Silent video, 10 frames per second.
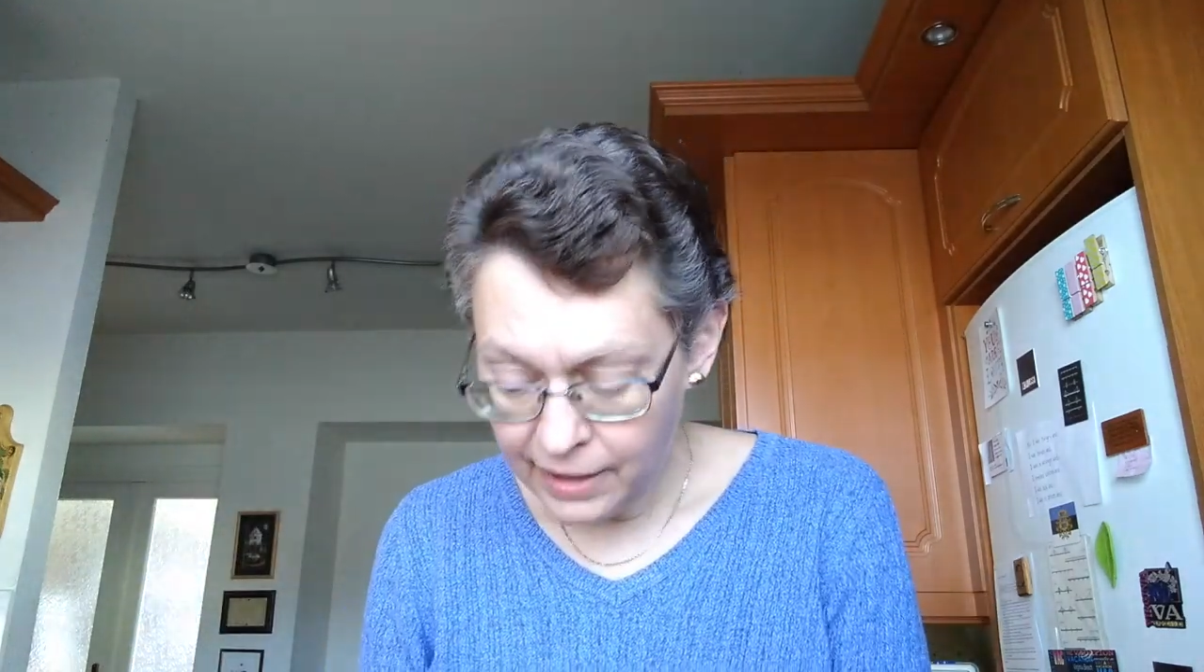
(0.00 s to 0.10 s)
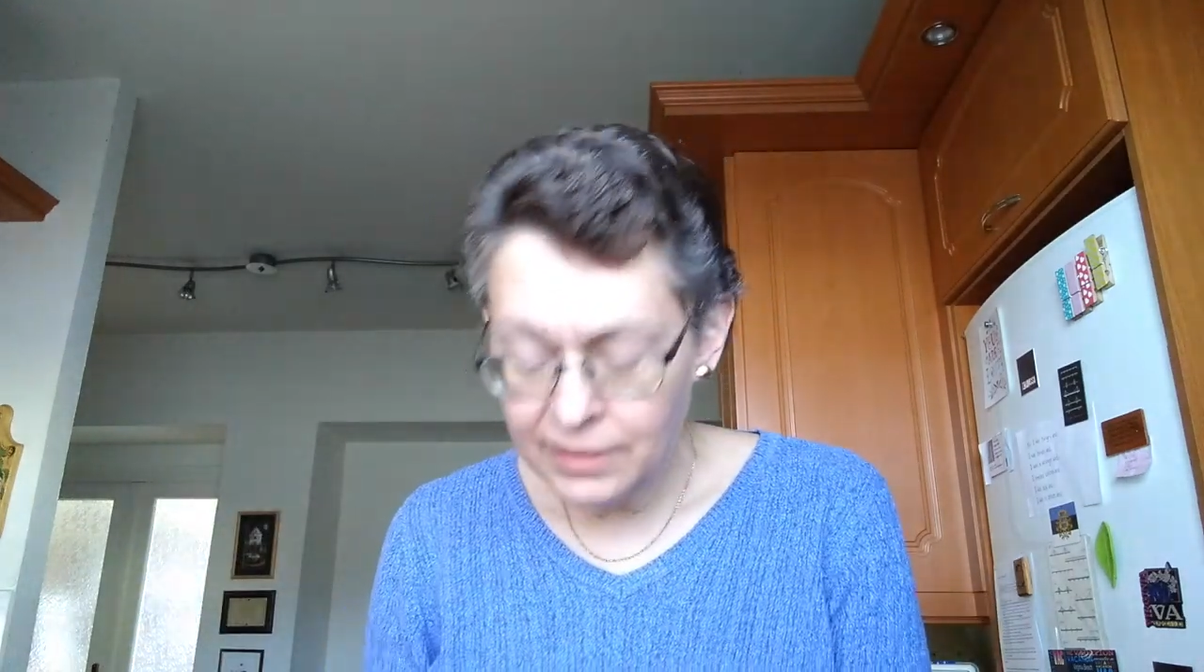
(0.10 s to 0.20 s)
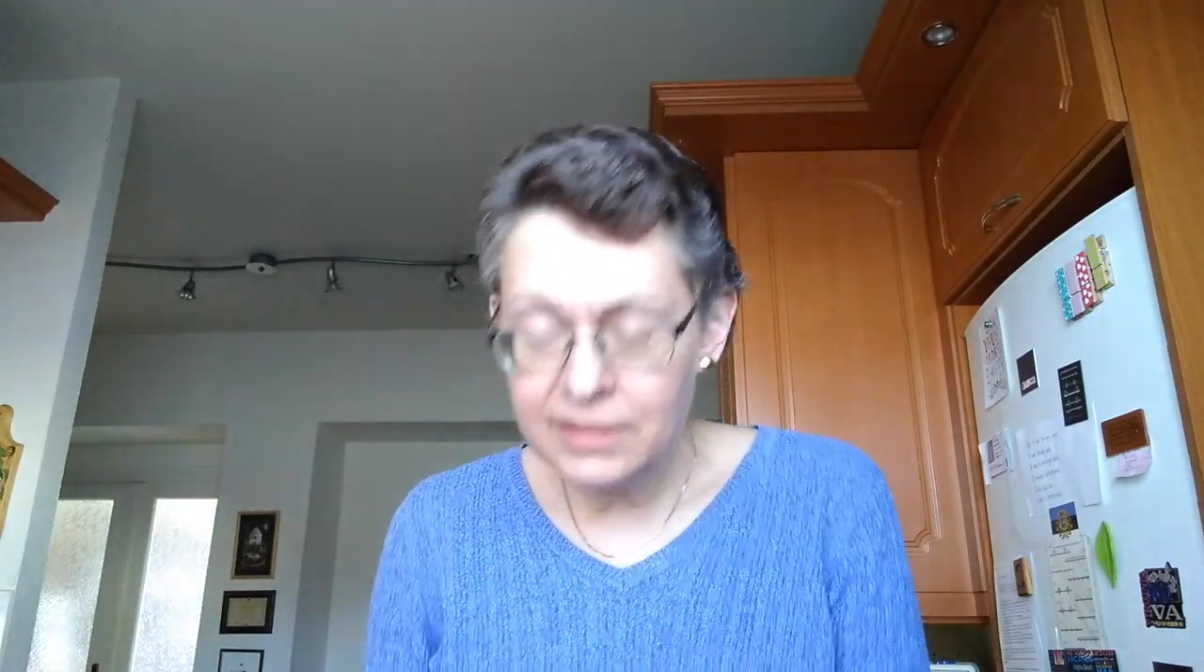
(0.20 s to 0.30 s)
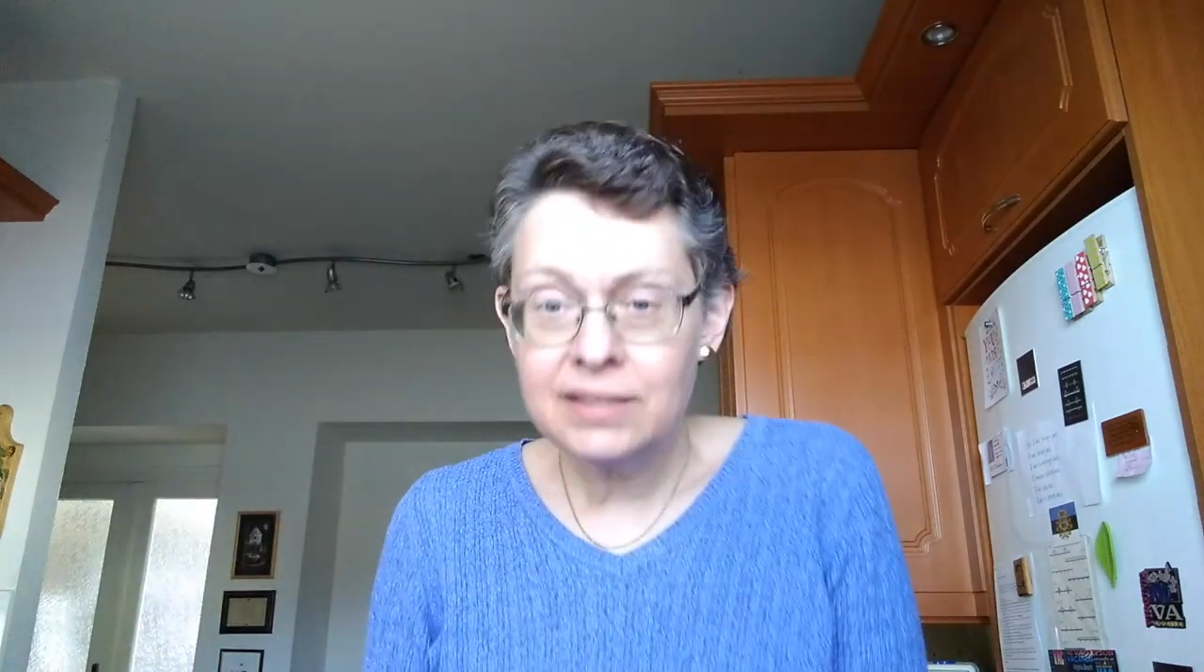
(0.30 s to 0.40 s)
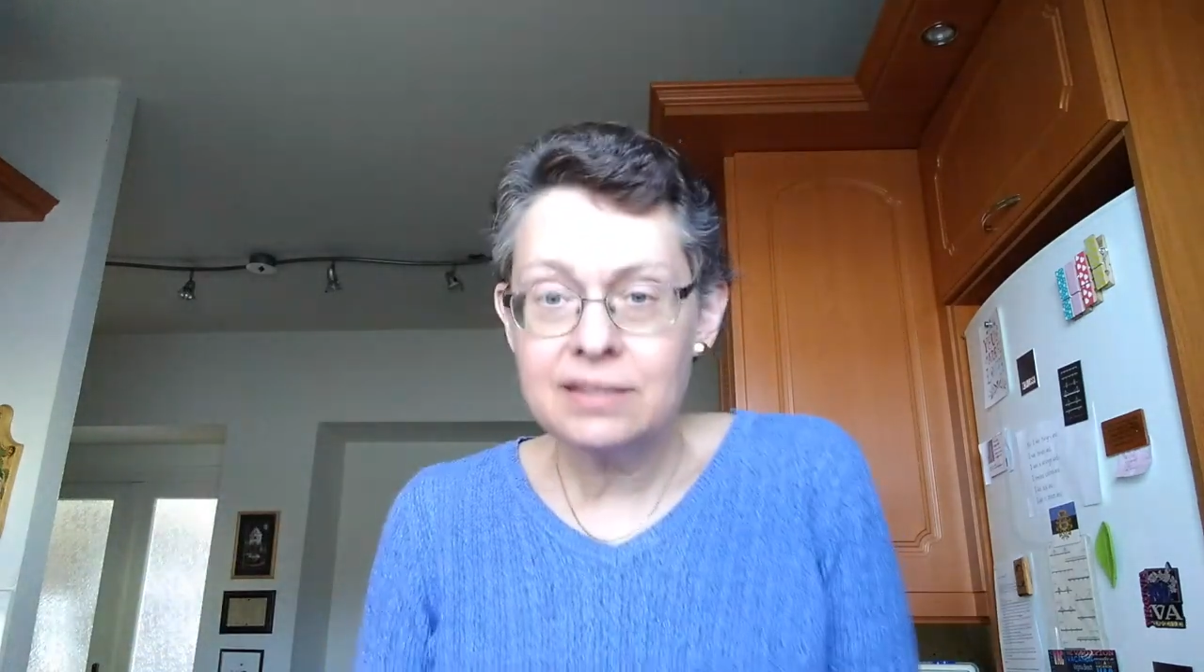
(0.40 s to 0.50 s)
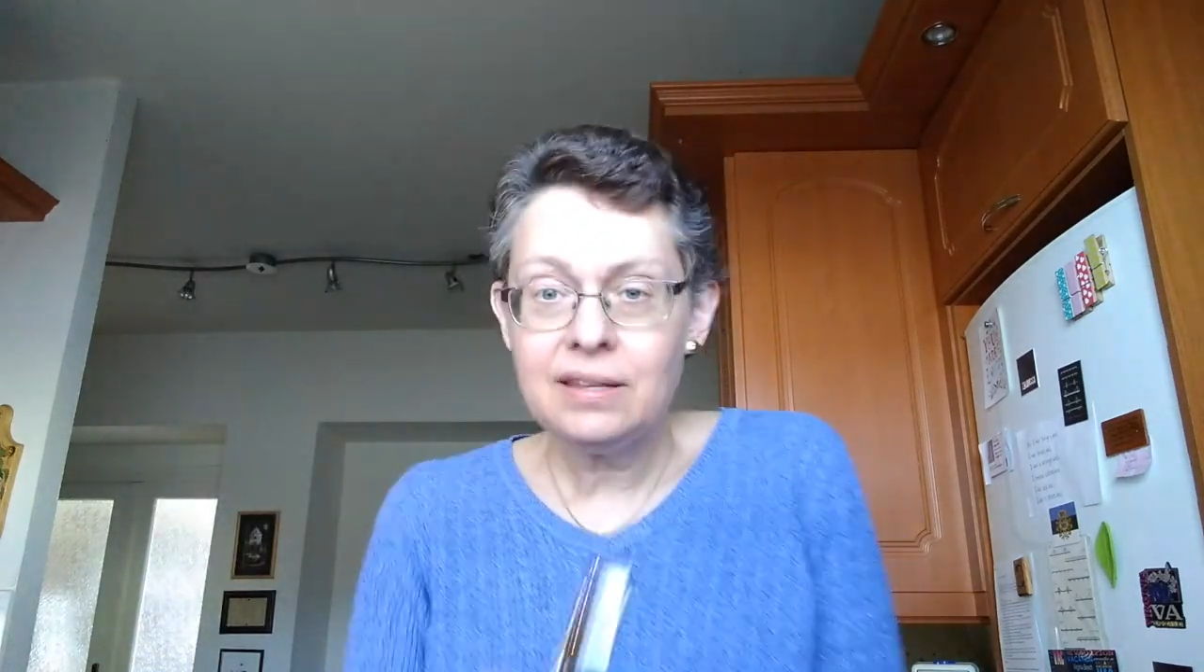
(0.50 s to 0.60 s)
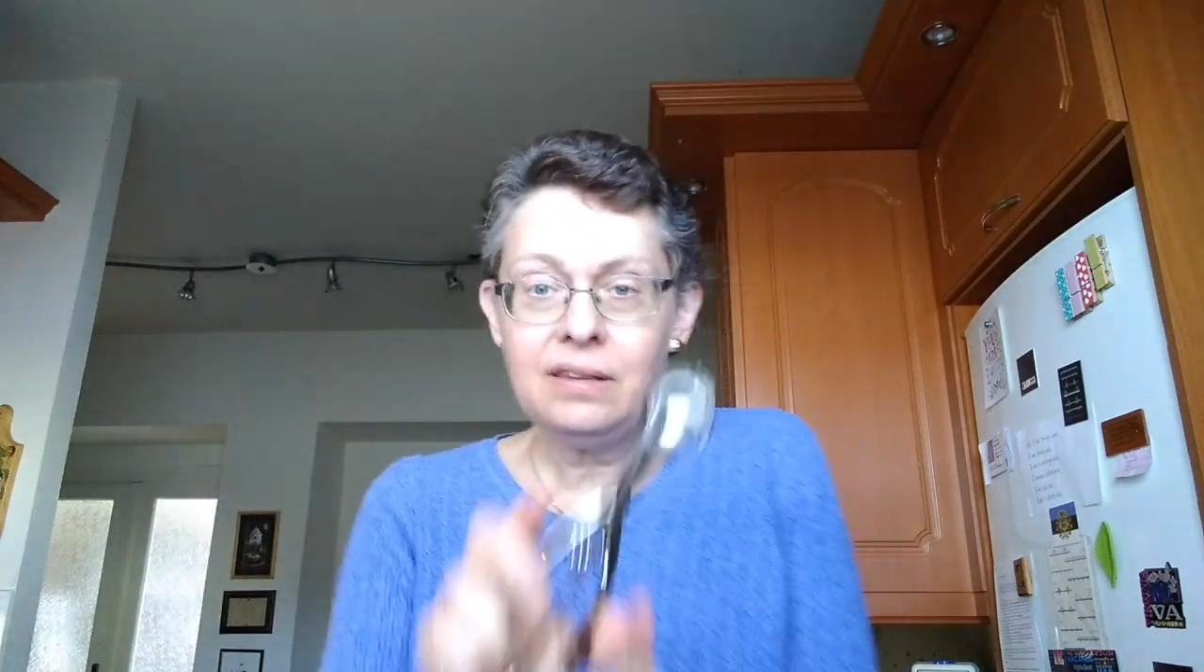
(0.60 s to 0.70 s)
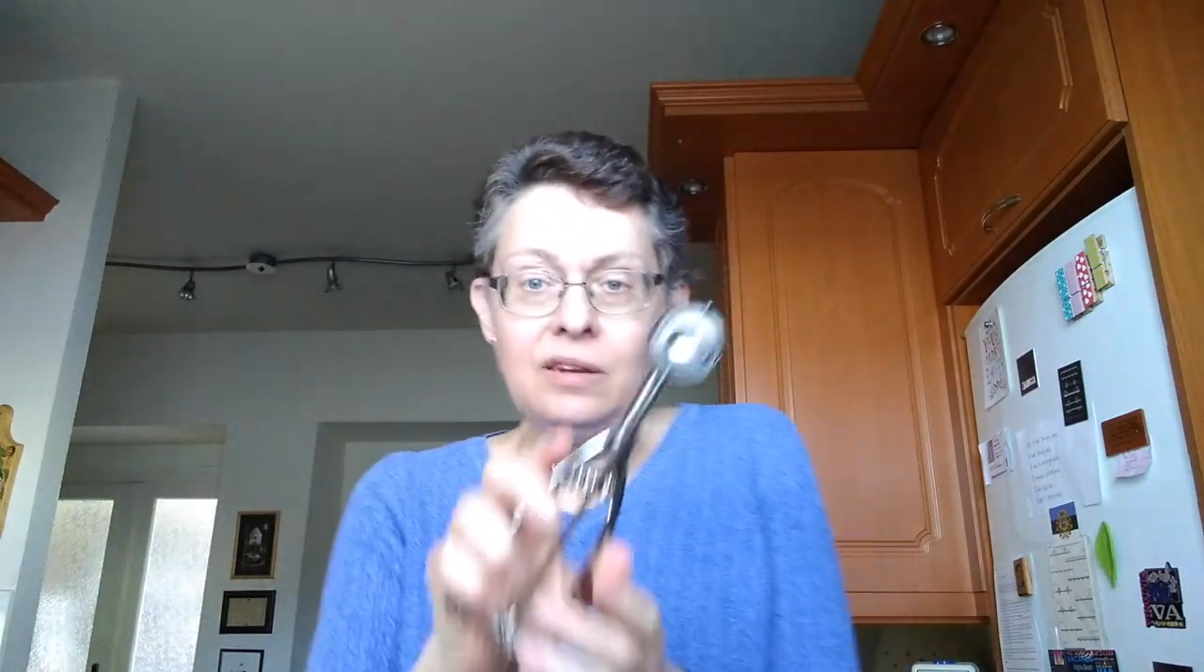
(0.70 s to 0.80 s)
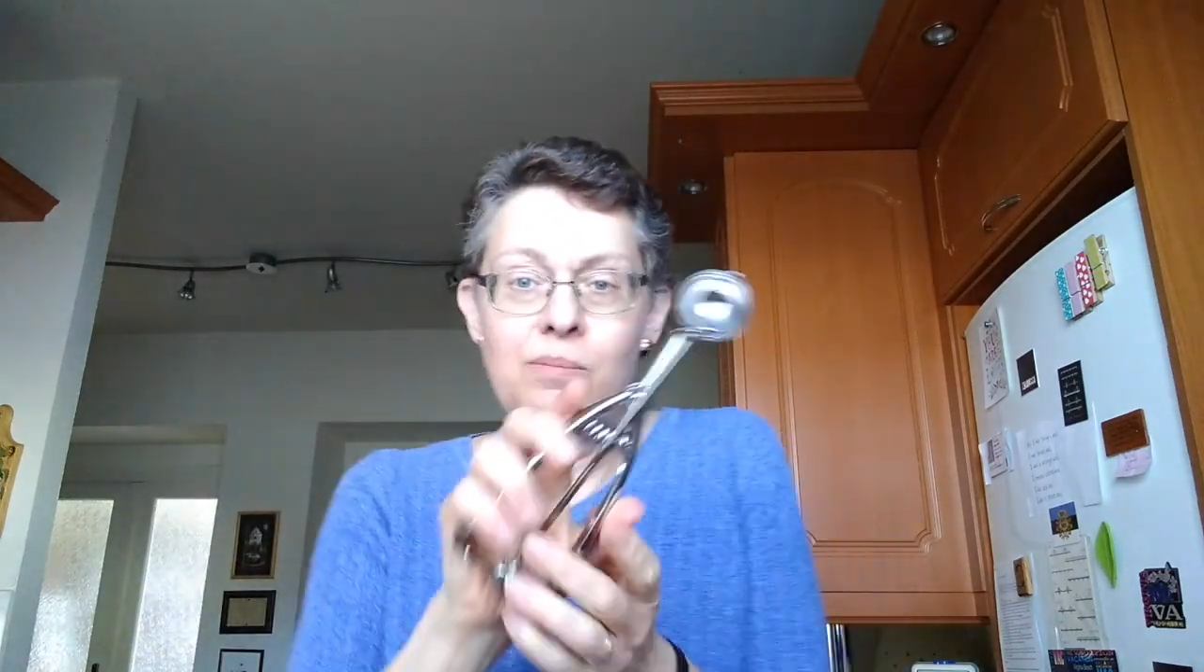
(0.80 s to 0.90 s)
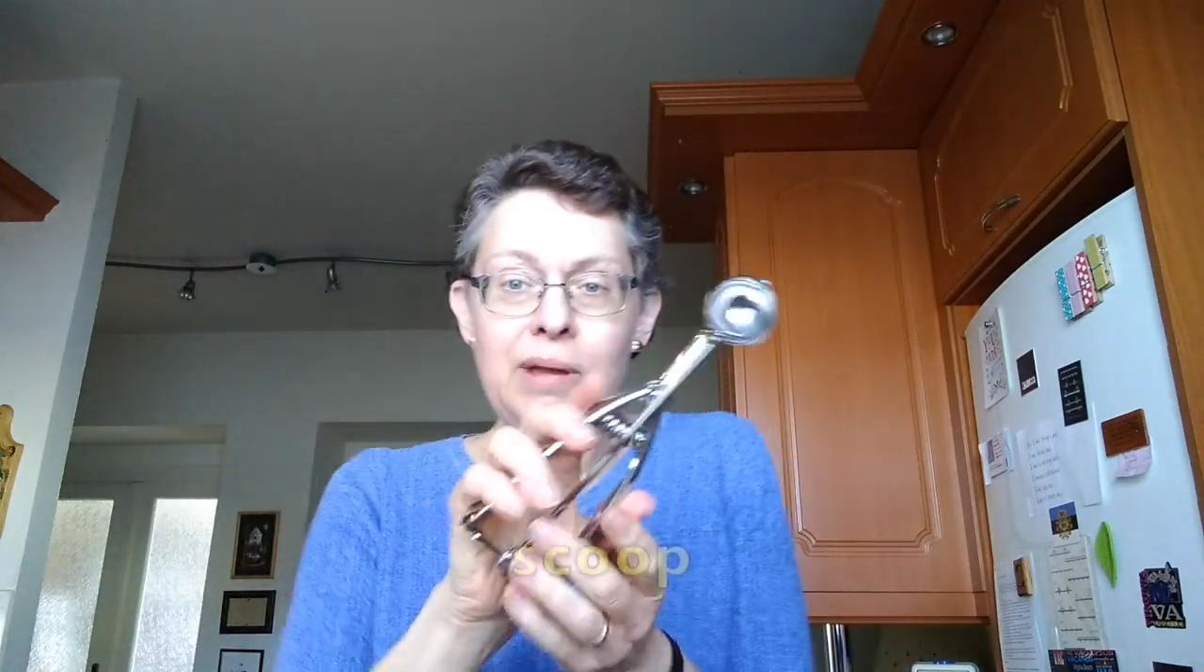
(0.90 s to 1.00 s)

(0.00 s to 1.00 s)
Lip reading: This is a little